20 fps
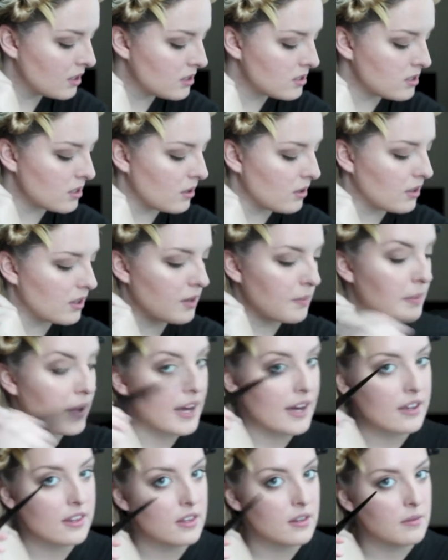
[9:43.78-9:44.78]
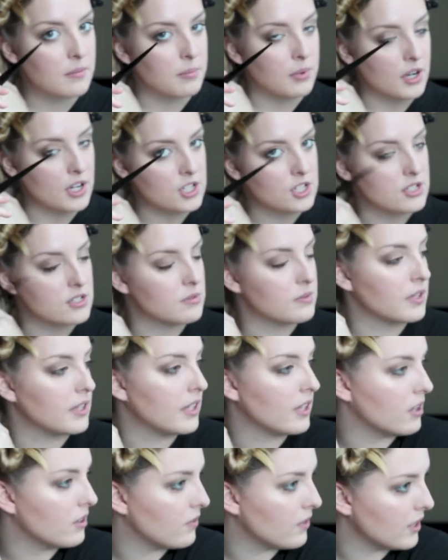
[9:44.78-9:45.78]
So the back of the brush is
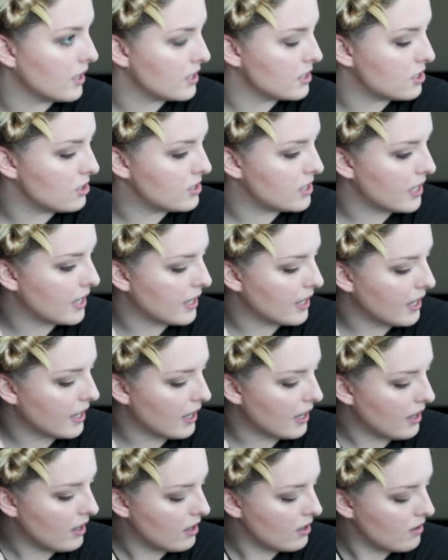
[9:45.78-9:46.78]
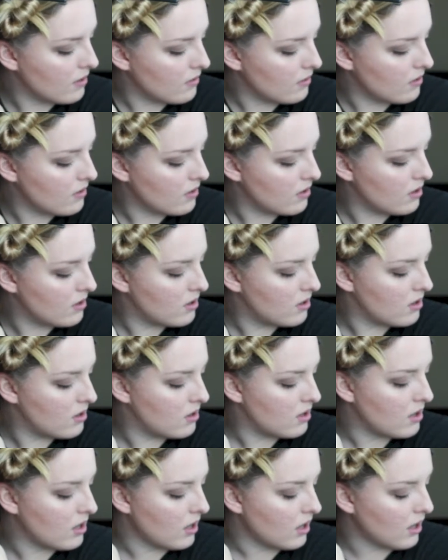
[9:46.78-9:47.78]
really good for this. You take a
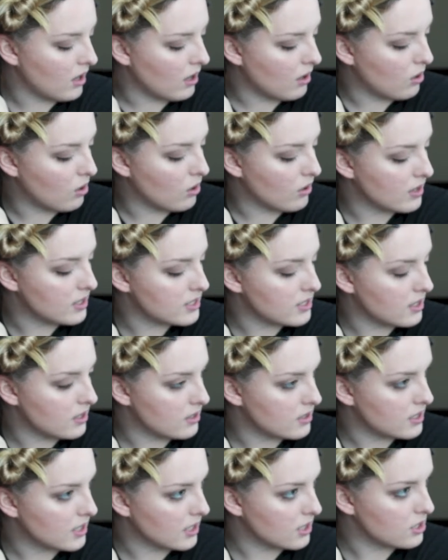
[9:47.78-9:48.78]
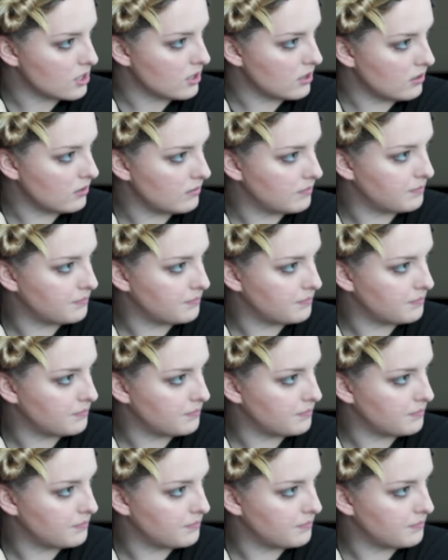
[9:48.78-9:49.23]
horizontal section,